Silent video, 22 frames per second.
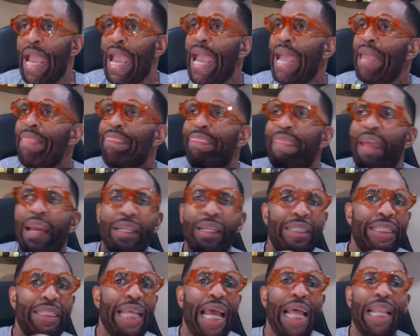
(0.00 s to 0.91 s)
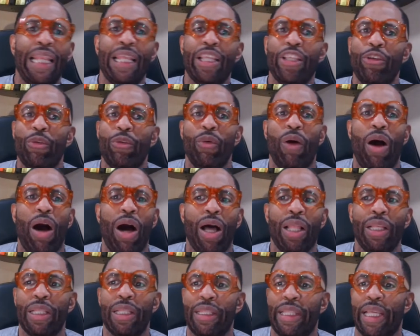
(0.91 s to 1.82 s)
And they're telling you
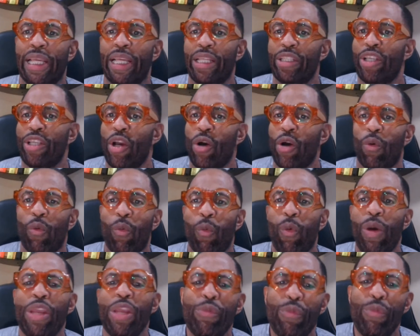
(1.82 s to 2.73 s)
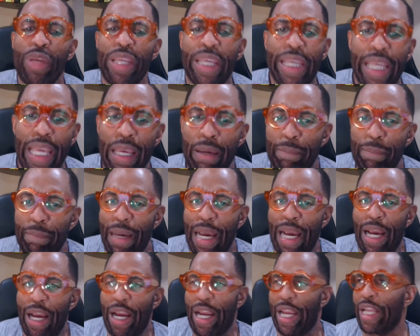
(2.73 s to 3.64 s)
all the things when we get
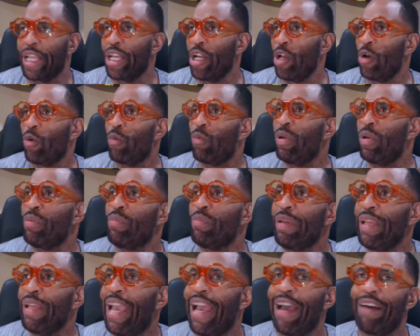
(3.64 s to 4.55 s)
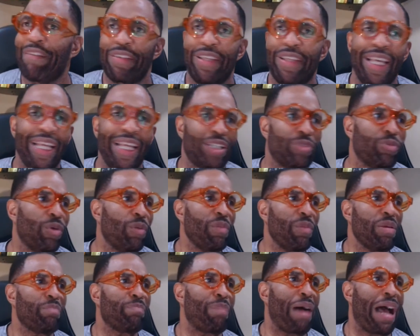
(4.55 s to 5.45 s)
married, when we have kids, when
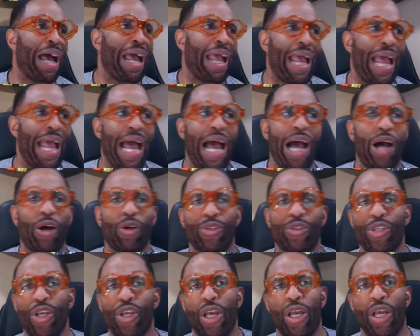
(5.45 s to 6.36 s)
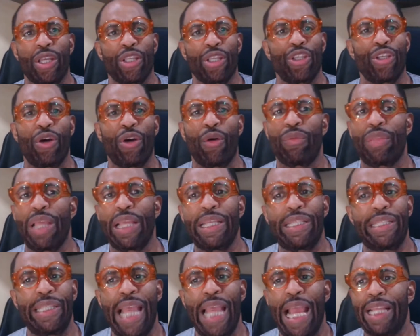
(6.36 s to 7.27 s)
we buy a house, you know,
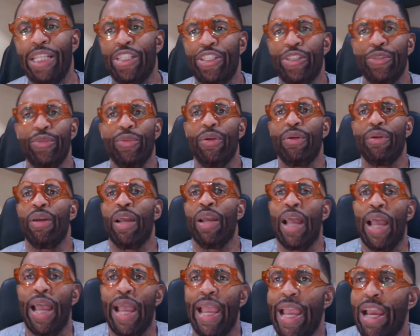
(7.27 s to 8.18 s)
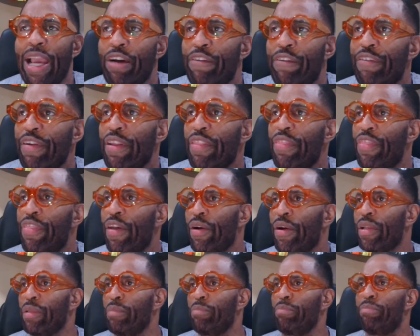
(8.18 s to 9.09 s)
they text you every
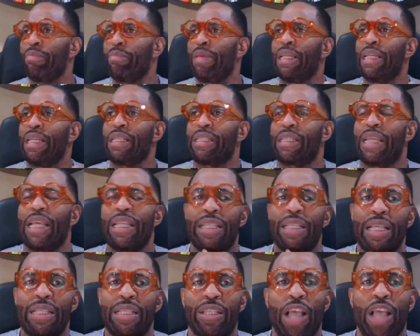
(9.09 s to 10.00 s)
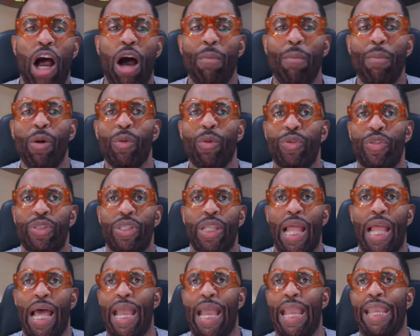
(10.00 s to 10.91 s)
30 minutes. It, it's almost
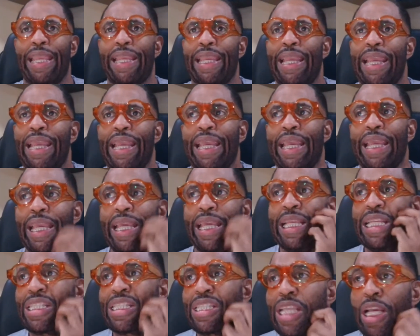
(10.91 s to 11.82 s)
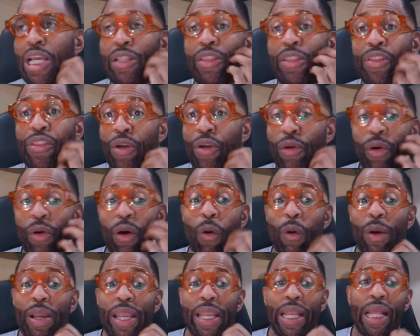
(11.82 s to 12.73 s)
like it is they're
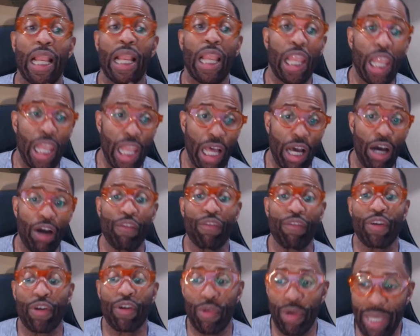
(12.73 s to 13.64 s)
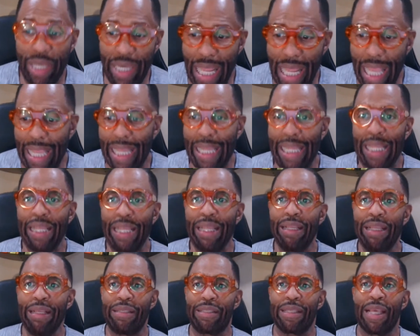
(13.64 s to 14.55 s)
throwing love
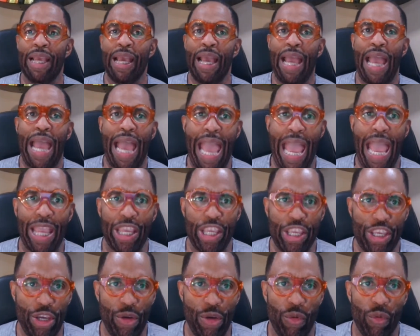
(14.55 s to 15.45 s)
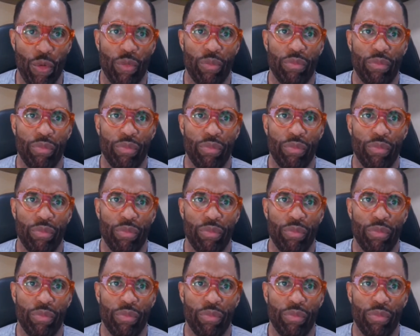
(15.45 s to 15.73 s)
grenades at you.